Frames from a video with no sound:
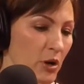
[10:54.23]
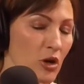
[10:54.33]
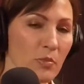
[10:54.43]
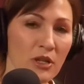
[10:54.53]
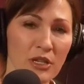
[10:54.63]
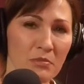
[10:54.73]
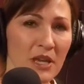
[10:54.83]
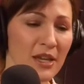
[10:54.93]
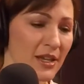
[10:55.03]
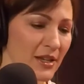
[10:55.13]
Purple and
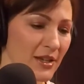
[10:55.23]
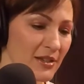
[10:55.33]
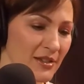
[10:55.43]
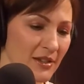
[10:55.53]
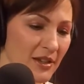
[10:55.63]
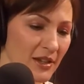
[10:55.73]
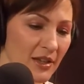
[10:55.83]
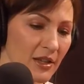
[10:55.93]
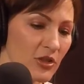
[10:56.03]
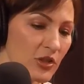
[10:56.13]
pink, and
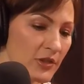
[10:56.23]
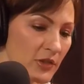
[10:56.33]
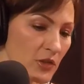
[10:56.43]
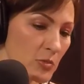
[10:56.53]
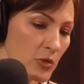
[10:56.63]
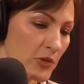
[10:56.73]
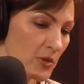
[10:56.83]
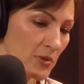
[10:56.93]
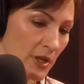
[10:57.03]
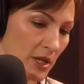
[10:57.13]
just super
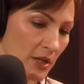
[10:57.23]
soothing.